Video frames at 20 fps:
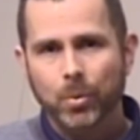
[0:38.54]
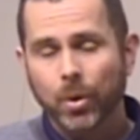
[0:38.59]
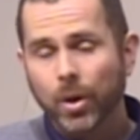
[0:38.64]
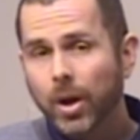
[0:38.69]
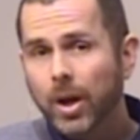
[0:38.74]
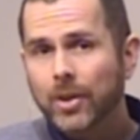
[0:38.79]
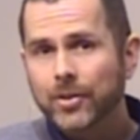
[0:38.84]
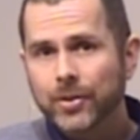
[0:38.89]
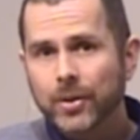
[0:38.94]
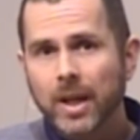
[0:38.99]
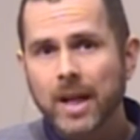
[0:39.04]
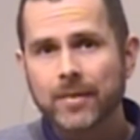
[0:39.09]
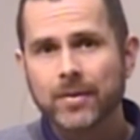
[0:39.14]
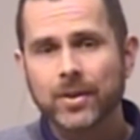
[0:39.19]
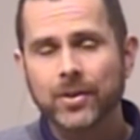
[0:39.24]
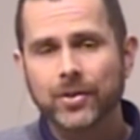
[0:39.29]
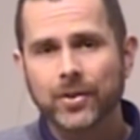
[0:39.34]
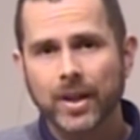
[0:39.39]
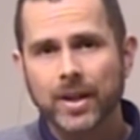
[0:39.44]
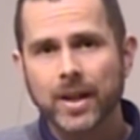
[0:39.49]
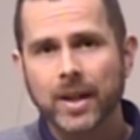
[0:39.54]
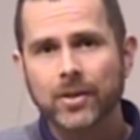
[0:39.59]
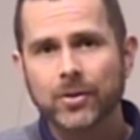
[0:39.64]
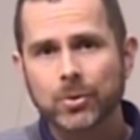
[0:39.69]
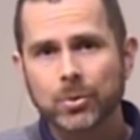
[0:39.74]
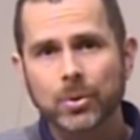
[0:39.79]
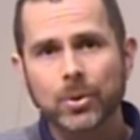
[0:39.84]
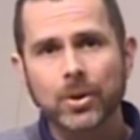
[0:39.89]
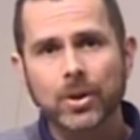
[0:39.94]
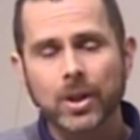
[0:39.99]
We'll also have a Sunday
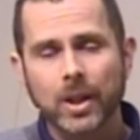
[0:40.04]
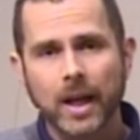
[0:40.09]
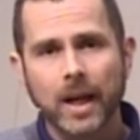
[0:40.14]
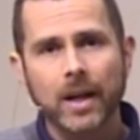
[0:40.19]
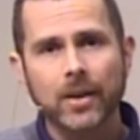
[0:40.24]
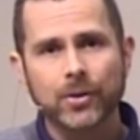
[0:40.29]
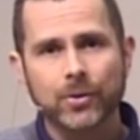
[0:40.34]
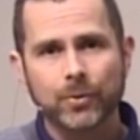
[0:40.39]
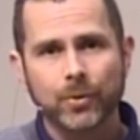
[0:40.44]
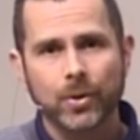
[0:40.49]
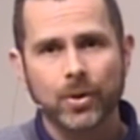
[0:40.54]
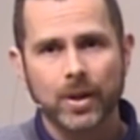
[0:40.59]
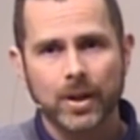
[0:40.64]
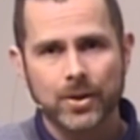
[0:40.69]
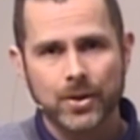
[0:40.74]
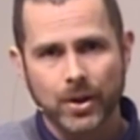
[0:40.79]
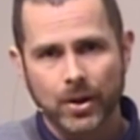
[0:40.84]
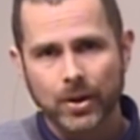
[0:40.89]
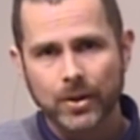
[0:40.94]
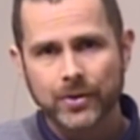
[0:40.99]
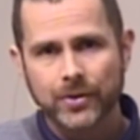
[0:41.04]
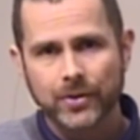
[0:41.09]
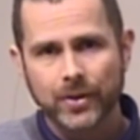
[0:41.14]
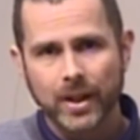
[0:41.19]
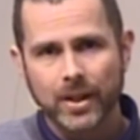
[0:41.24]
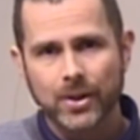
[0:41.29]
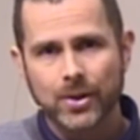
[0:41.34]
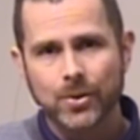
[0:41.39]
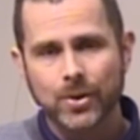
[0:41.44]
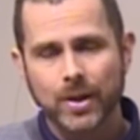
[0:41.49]
school class for adults,
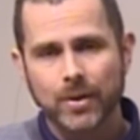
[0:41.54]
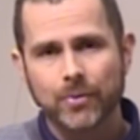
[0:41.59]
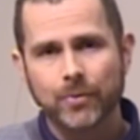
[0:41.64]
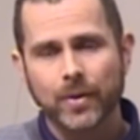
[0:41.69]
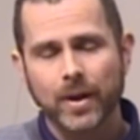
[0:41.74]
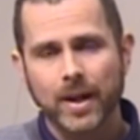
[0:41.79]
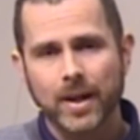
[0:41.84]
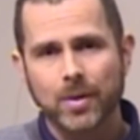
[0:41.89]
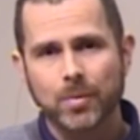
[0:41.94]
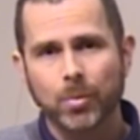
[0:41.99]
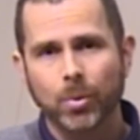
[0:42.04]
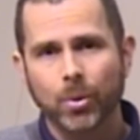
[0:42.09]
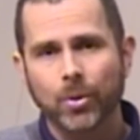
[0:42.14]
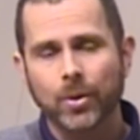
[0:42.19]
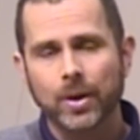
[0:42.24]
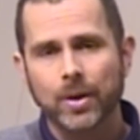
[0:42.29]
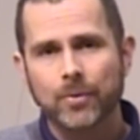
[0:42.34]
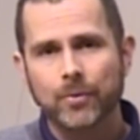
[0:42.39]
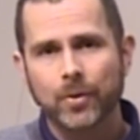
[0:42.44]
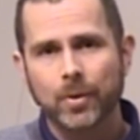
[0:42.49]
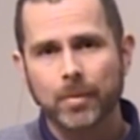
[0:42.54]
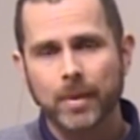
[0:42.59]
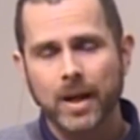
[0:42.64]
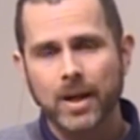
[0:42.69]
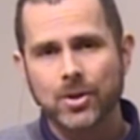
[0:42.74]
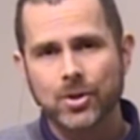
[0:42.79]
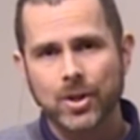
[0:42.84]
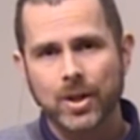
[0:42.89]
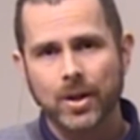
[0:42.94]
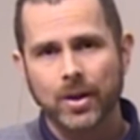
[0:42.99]
and you can find more
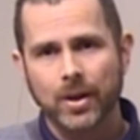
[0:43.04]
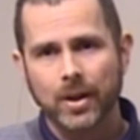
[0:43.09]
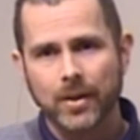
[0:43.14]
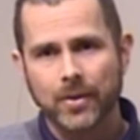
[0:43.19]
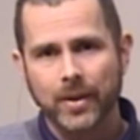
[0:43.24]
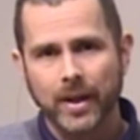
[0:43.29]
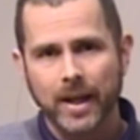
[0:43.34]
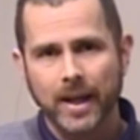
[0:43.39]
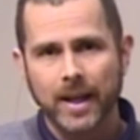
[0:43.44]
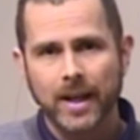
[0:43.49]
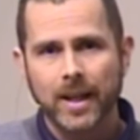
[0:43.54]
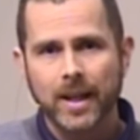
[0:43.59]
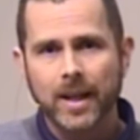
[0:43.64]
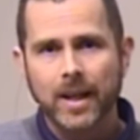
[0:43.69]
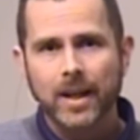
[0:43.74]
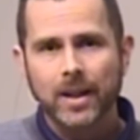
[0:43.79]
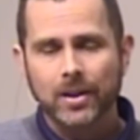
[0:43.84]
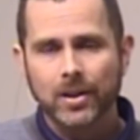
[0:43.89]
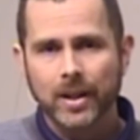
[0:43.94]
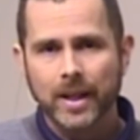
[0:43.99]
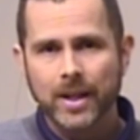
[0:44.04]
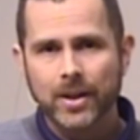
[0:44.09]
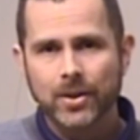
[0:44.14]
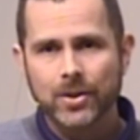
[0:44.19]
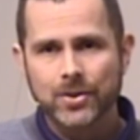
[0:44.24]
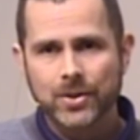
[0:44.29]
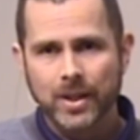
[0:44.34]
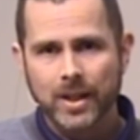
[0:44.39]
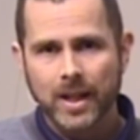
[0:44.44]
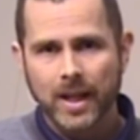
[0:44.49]
information on that
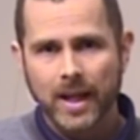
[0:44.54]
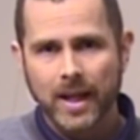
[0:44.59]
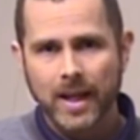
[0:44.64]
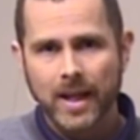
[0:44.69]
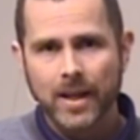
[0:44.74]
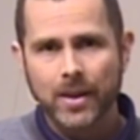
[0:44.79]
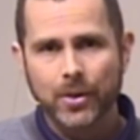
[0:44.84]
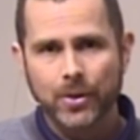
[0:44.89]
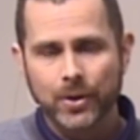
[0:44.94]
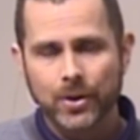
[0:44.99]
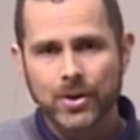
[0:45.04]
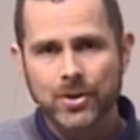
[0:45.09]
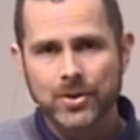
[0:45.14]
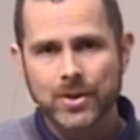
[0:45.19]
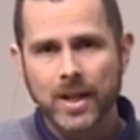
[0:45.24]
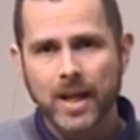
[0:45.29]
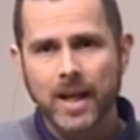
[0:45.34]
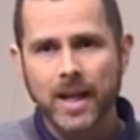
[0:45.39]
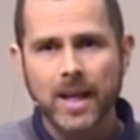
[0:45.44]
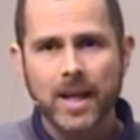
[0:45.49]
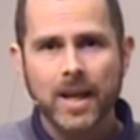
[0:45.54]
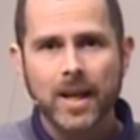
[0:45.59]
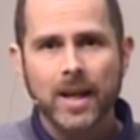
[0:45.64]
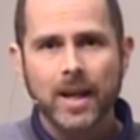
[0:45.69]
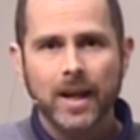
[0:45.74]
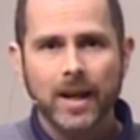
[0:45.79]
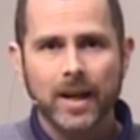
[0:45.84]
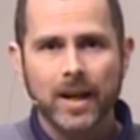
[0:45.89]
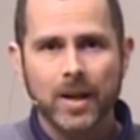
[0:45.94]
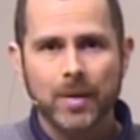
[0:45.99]
later today, Thursday,
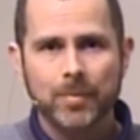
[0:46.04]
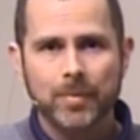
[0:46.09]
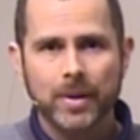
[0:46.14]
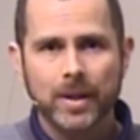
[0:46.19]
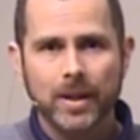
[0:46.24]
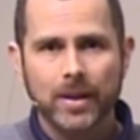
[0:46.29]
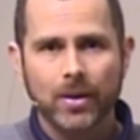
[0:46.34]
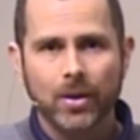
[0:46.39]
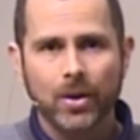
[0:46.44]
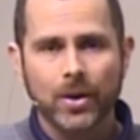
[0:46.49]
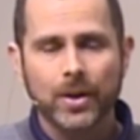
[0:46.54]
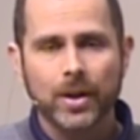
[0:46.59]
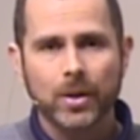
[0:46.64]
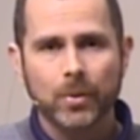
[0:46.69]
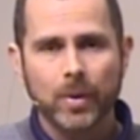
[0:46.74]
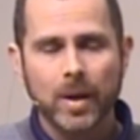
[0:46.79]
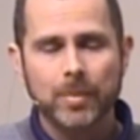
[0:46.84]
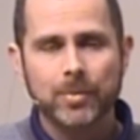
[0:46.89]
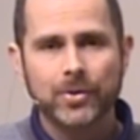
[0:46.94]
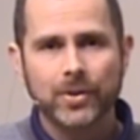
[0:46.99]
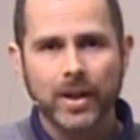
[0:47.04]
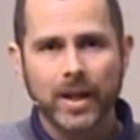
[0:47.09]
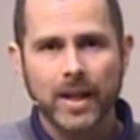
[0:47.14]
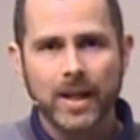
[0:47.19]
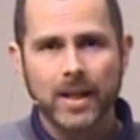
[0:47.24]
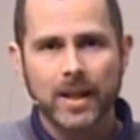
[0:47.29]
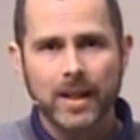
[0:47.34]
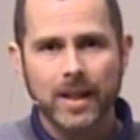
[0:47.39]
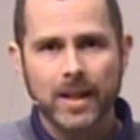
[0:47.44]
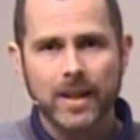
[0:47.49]
um, on our
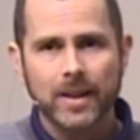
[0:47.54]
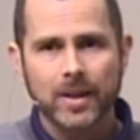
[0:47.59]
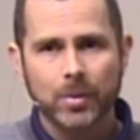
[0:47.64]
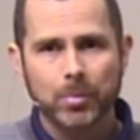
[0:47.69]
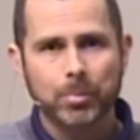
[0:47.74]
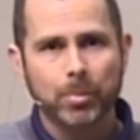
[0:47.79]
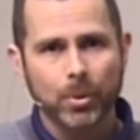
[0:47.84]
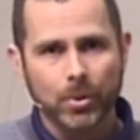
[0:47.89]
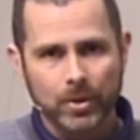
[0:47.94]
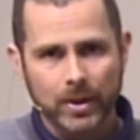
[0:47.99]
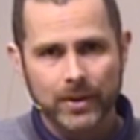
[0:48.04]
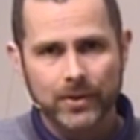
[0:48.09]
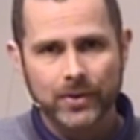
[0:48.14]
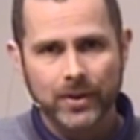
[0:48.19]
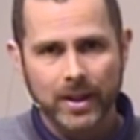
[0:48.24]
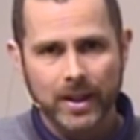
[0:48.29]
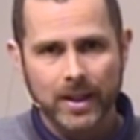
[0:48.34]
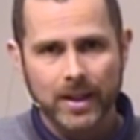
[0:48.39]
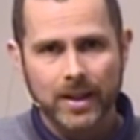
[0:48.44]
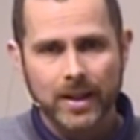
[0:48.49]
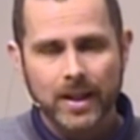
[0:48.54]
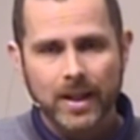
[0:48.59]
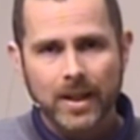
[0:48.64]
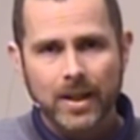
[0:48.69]
website in the bulletin.